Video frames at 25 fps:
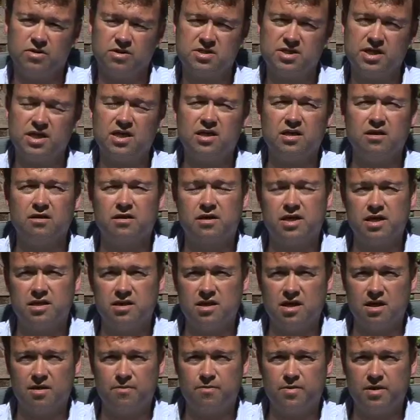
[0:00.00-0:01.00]
particularly a
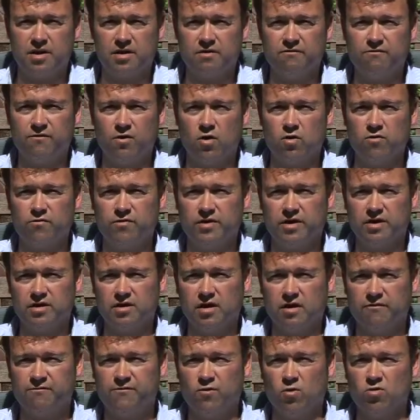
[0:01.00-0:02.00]
kidnapping
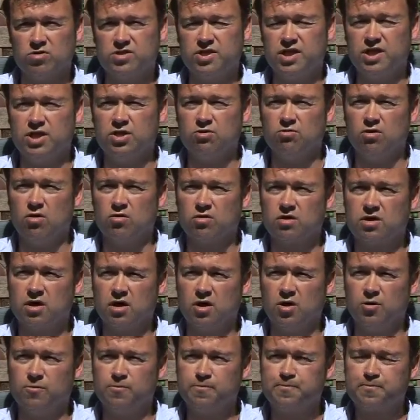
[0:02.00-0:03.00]
involving a 14-year-old
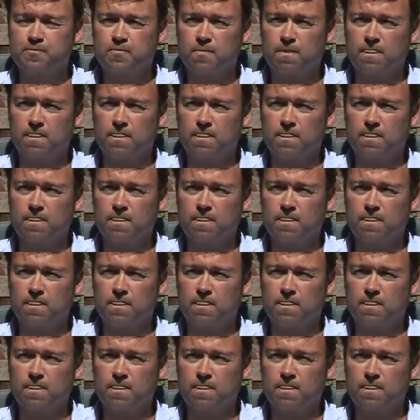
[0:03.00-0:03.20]
girl,